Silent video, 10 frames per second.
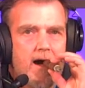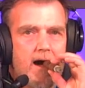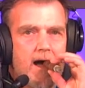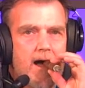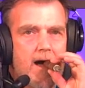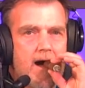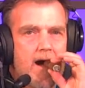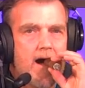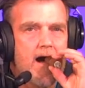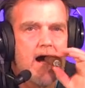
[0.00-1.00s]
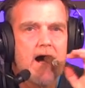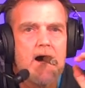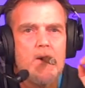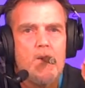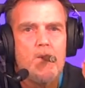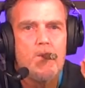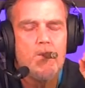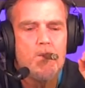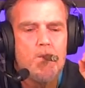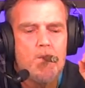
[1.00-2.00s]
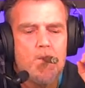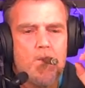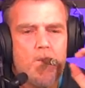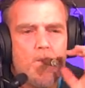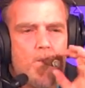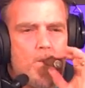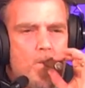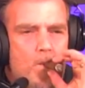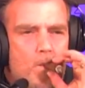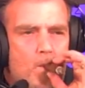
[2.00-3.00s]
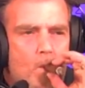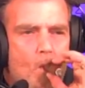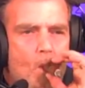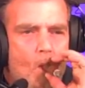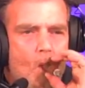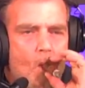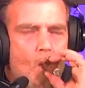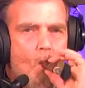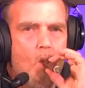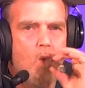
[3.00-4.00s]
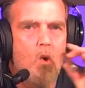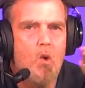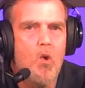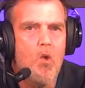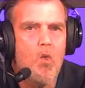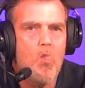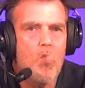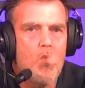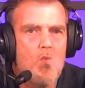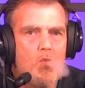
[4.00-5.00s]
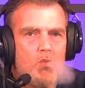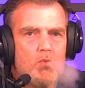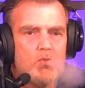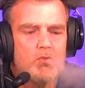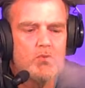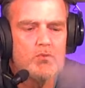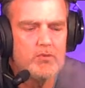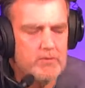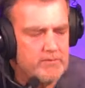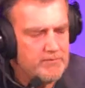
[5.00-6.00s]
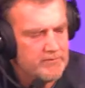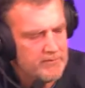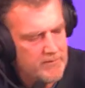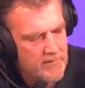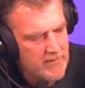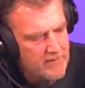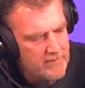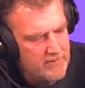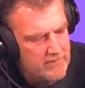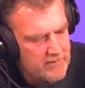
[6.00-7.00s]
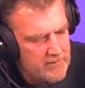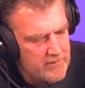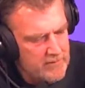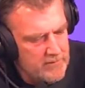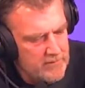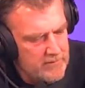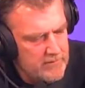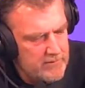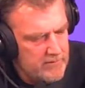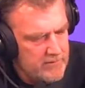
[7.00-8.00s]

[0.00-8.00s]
The person shown says nothing.